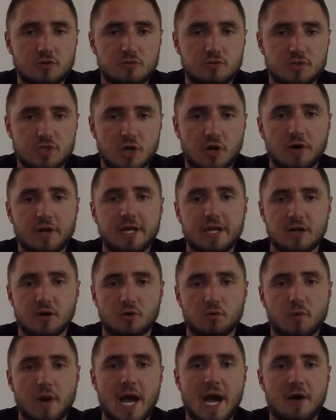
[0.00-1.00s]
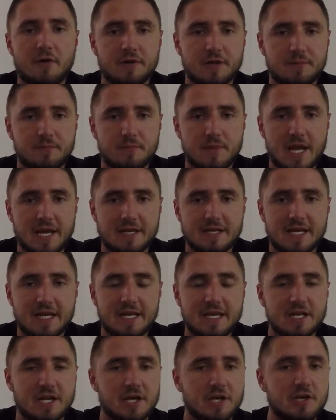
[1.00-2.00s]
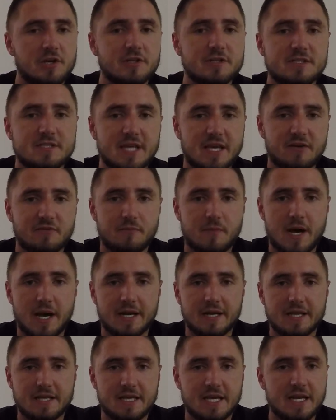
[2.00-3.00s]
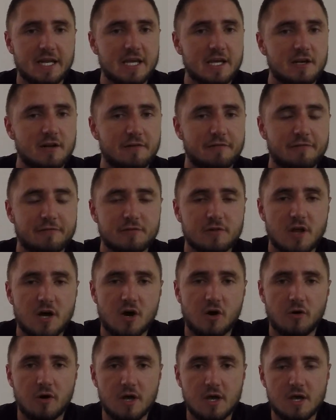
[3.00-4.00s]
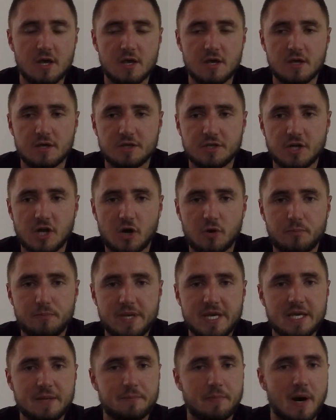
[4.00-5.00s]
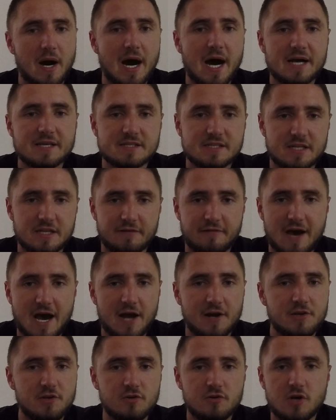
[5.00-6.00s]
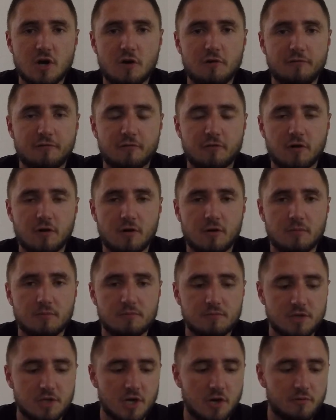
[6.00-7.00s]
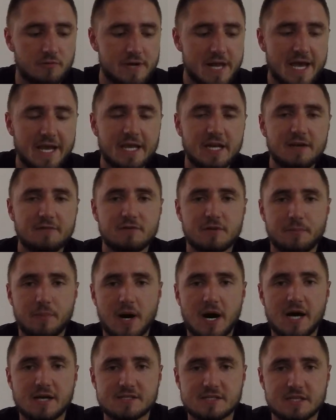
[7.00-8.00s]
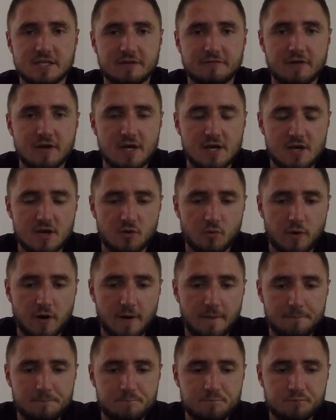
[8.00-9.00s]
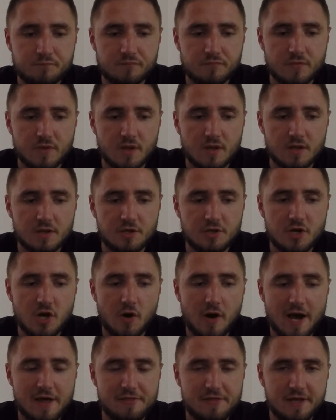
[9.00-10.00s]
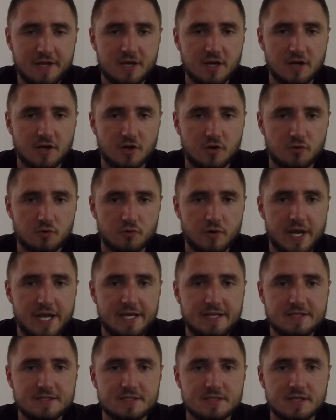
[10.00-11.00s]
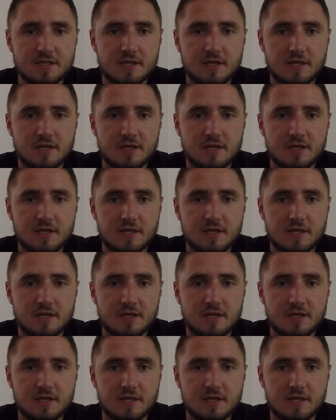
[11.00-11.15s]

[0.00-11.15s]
turning it around and getting in a good state of mind, getting into flow, you know, being positive? How do you go from, you know, negative to positive? Well, you know, I think a great